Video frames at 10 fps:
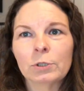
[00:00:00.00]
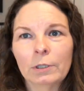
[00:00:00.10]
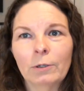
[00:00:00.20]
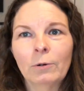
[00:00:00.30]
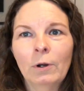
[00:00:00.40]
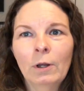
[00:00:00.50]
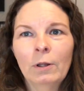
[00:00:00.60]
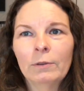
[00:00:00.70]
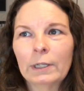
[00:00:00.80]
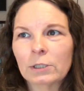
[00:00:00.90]
So
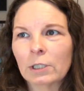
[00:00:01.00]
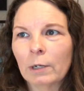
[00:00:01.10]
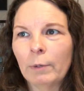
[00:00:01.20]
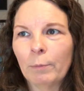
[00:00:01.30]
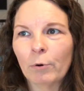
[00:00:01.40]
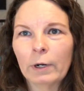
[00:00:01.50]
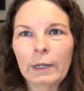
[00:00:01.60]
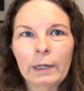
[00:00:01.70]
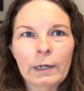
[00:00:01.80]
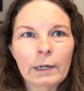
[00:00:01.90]
that's going to be
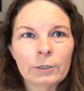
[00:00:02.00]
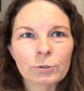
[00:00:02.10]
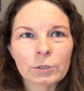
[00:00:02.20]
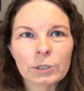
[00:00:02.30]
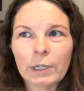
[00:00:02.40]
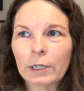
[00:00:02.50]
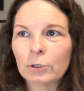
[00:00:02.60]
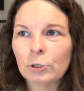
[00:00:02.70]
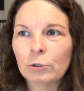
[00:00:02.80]
pretty interesting